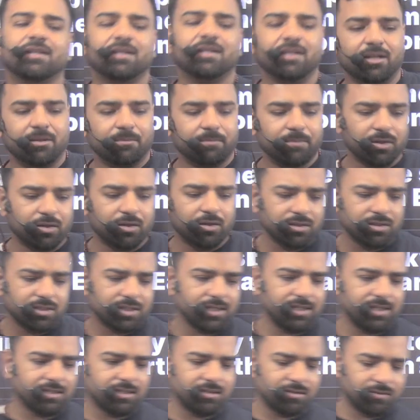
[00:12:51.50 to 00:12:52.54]
Because
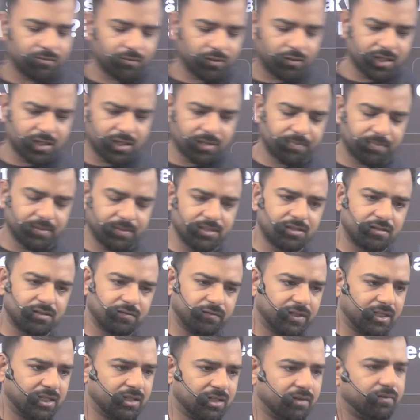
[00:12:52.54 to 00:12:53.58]
guys, what happens
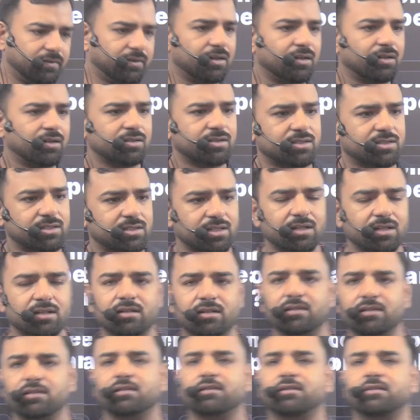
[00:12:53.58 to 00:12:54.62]
whenever a sun
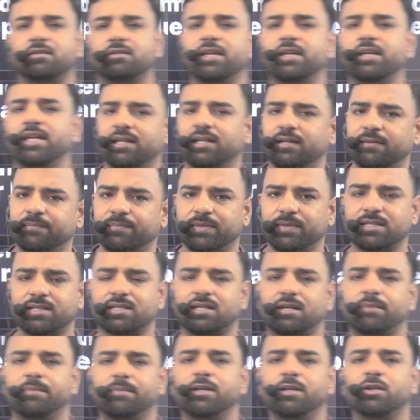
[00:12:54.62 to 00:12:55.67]
ray is
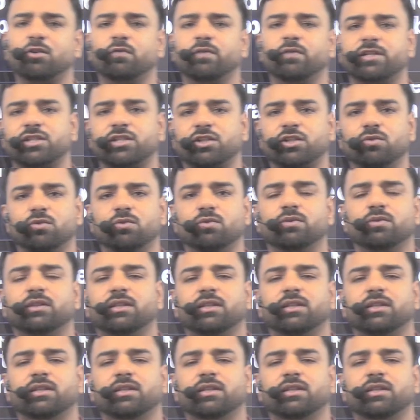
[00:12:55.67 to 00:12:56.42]
coming towards you,